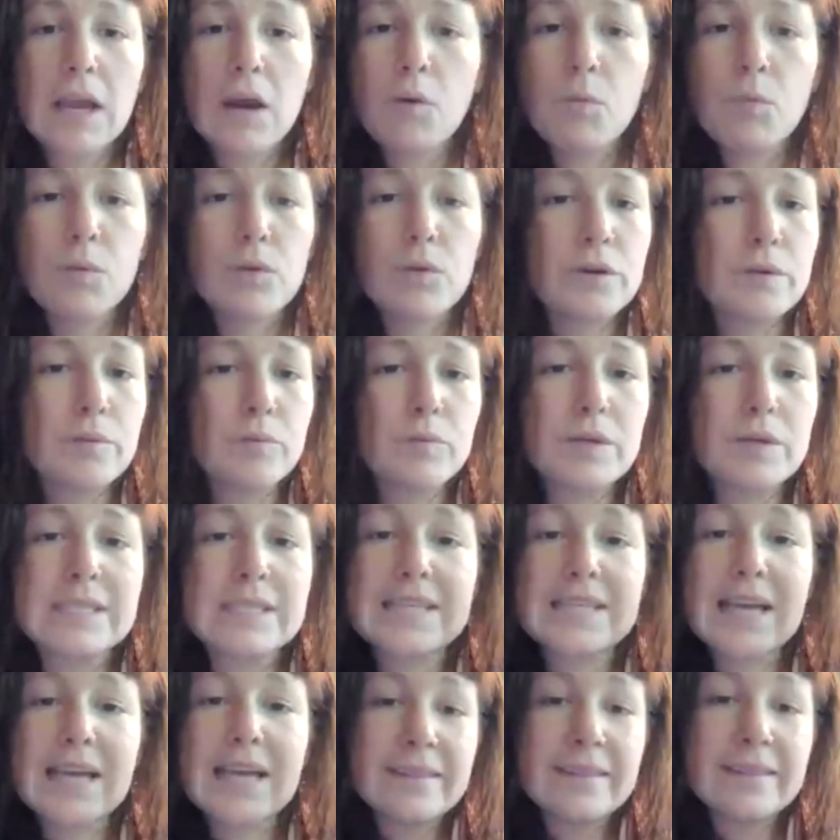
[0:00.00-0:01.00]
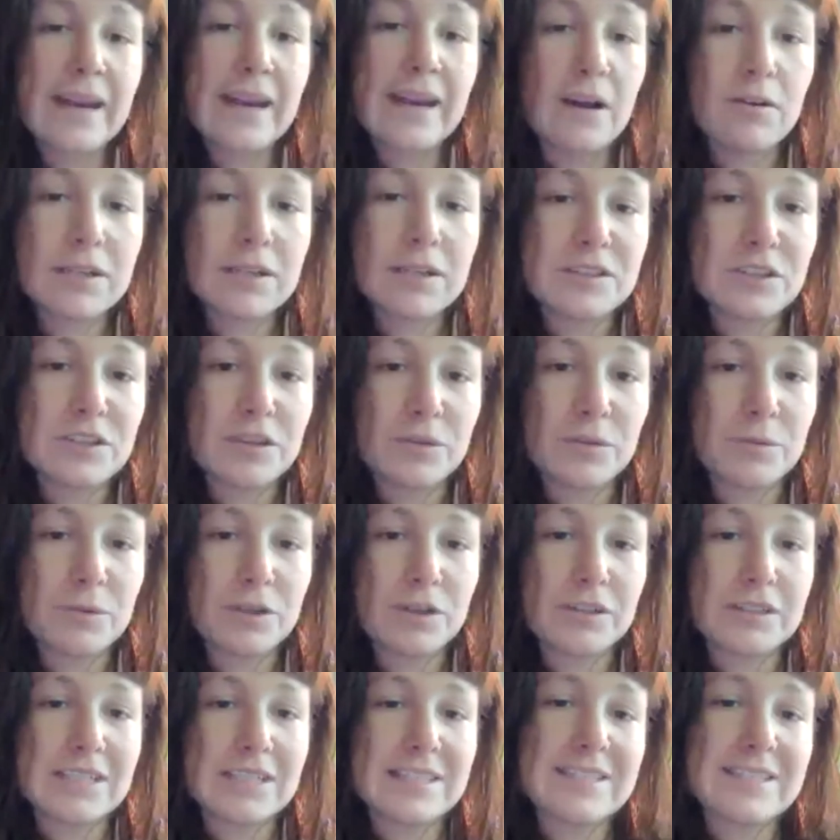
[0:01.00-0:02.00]
we we send that out into the
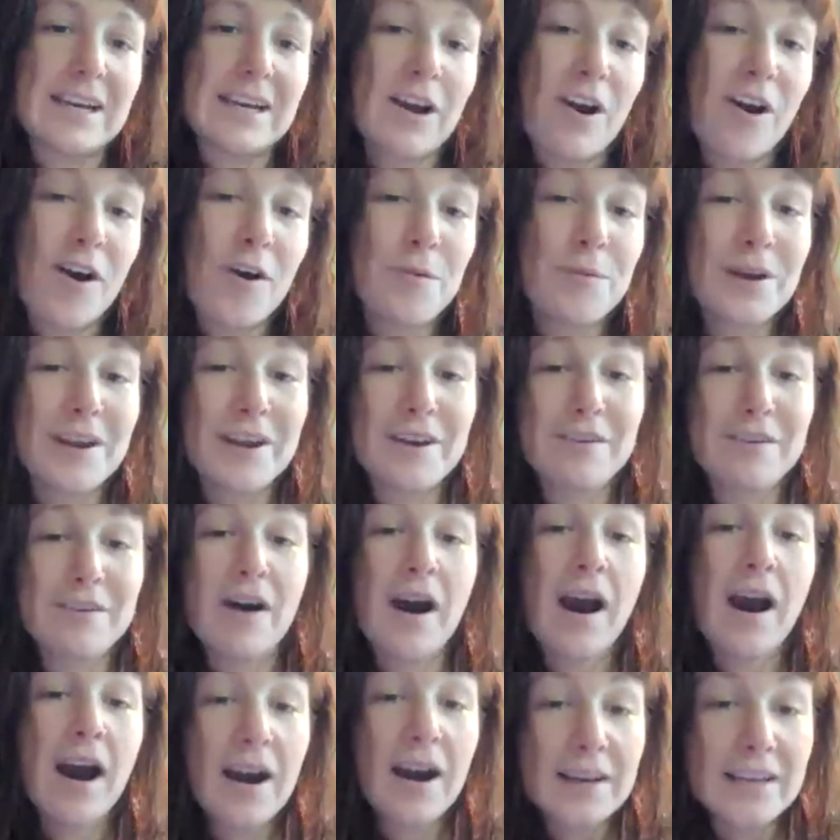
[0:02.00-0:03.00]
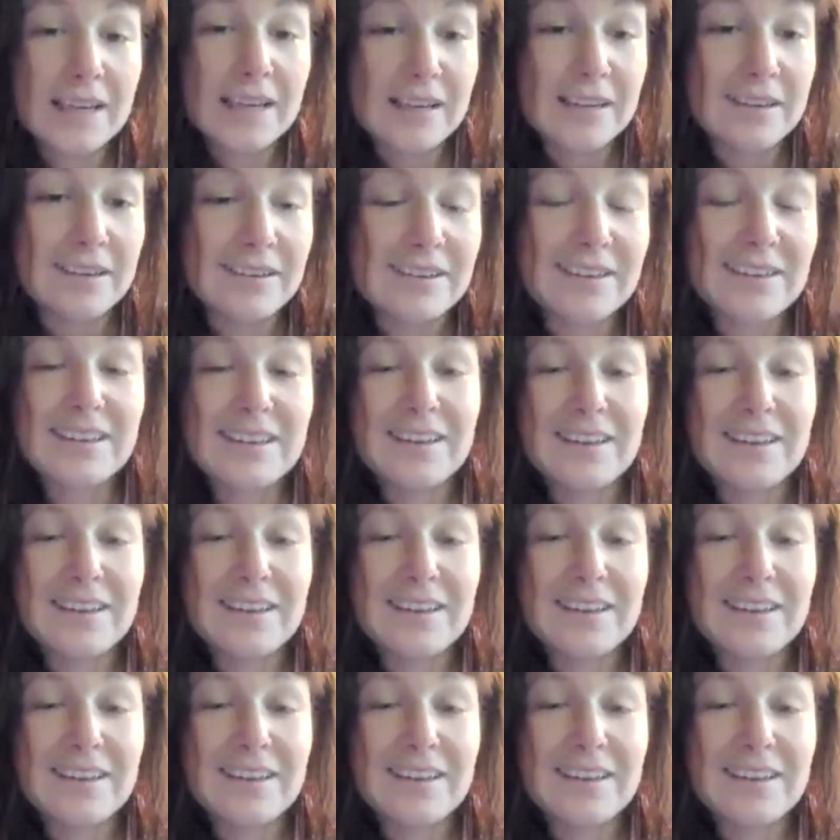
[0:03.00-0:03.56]
world it's like our way of hugging